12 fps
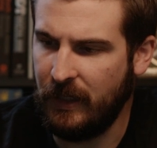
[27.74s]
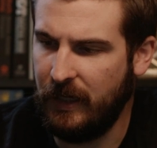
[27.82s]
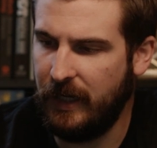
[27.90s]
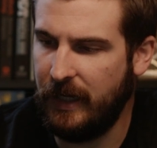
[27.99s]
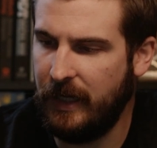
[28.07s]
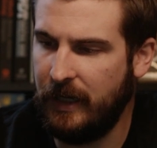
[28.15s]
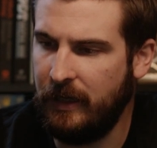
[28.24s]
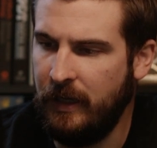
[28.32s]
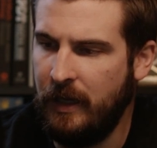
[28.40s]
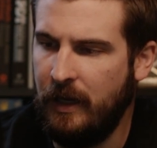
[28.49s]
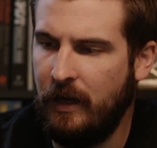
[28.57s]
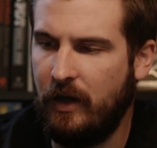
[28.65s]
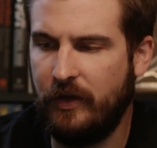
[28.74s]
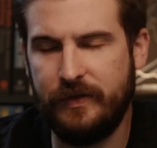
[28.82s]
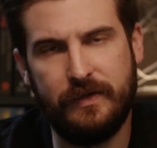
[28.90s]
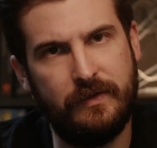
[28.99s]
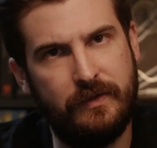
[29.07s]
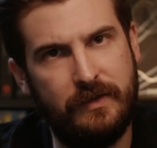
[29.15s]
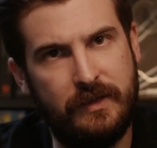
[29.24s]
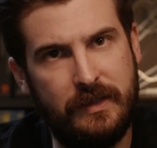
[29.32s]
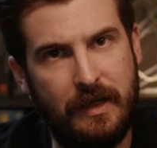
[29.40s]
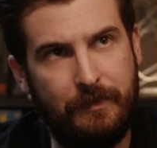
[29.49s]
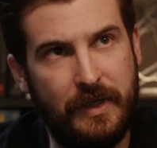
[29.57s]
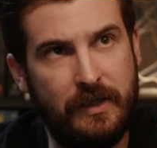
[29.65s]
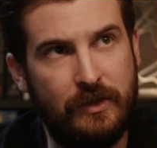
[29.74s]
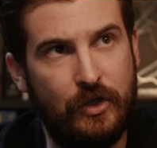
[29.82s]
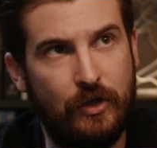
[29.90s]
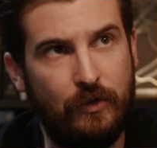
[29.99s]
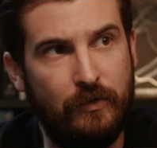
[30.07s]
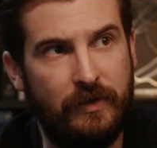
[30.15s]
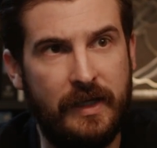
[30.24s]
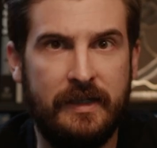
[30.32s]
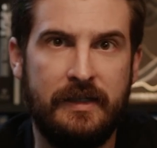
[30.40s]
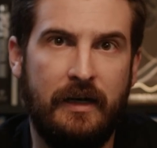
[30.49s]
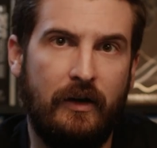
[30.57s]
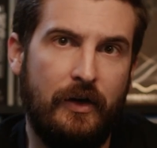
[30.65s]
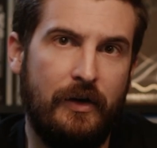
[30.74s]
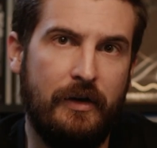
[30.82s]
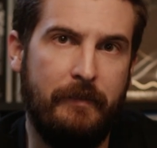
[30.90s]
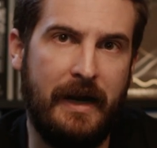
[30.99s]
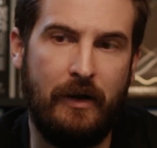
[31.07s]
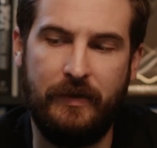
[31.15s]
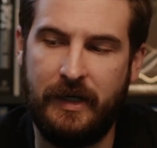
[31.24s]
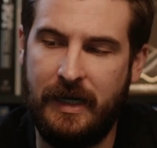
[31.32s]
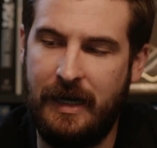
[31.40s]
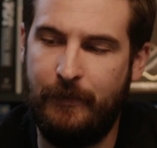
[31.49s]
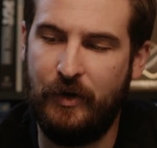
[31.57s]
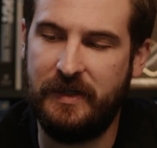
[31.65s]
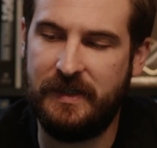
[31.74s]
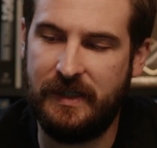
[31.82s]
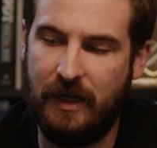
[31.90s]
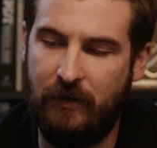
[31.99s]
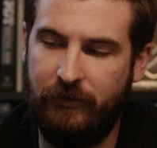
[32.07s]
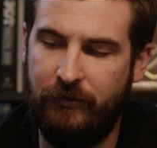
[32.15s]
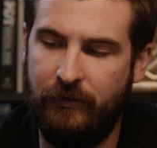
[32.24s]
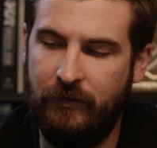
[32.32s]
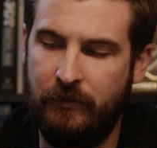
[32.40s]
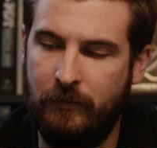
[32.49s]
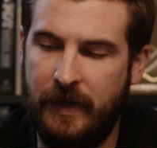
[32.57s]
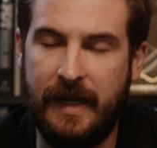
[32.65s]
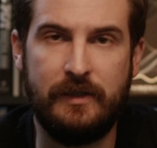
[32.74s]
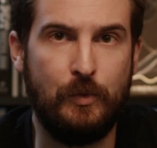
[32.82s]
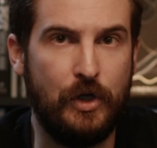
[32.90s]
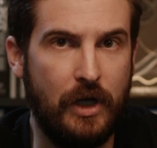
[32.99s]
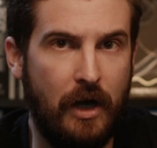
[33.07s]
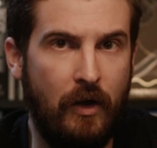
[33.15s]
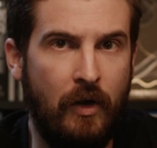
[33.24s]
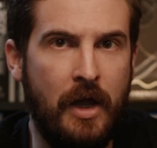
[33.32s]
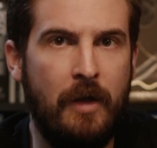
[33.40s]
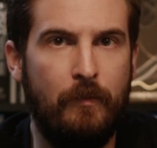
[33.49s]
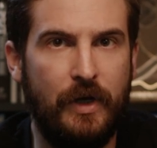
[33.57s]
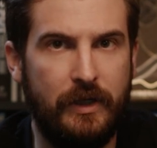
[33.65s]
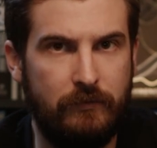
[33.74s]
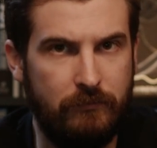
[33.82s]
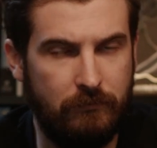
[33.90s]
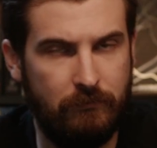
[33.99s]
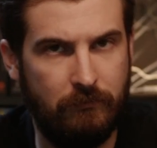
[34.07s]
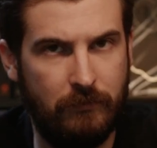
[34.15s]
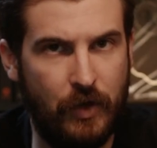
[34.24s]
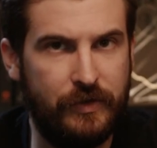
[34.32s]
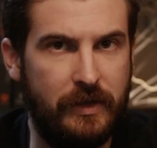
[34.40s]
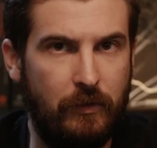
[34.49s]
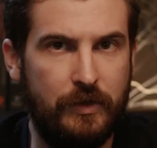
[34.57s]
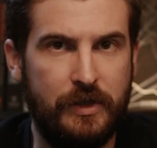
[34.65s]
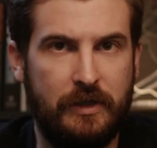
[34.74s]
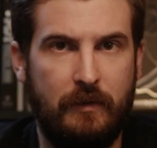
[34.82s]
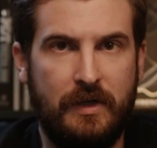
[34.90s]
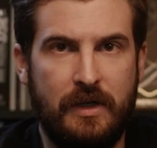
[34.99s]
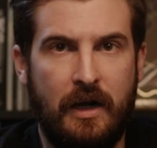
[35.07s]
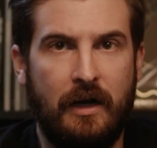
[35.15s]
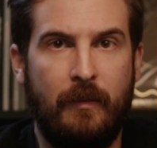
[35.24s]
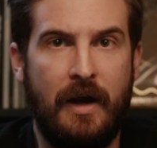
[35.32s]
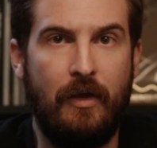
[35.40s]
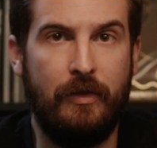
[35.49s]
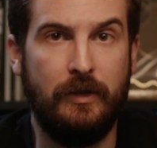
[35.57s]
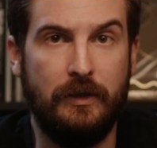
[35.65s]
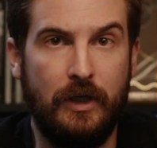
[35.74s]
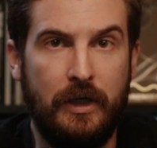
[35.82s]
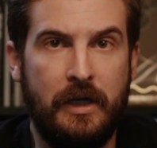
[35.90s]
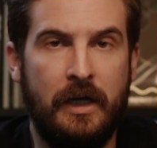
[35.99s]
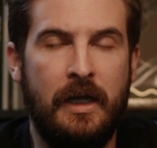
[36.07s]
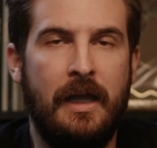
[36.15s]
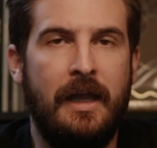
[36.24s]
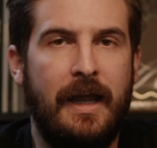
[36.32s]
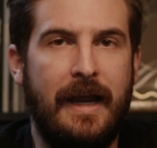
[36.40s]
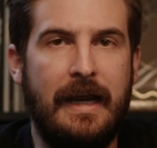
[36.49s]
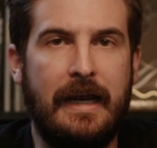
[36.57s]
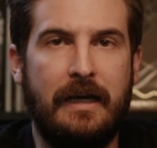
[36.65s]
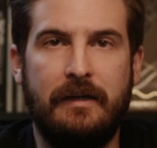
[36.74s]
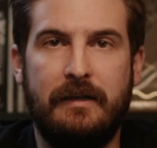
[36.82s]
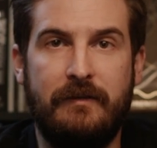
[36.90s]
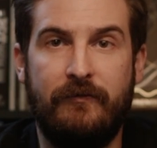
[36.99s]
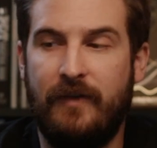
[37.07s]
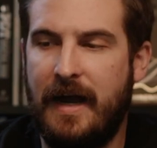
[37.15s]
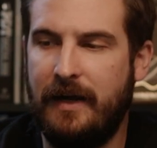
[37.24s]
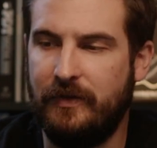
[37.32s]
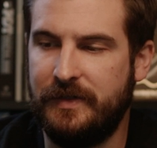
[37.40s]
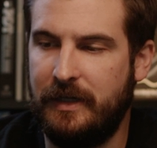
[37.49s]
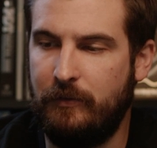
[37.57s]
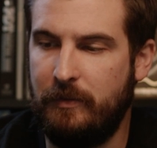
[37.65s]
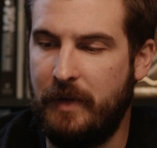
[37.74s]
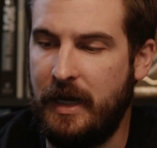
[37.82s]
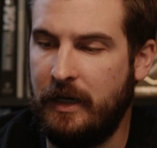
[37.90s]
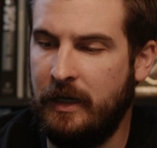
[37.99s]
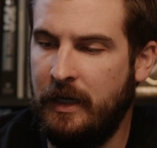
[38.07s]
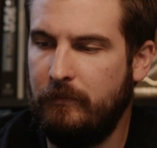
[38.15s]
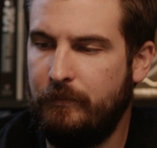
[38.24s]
I'll dip into things I learned about the camera itself as we go, but mostly we're just going to be talking about the look and the files that we make.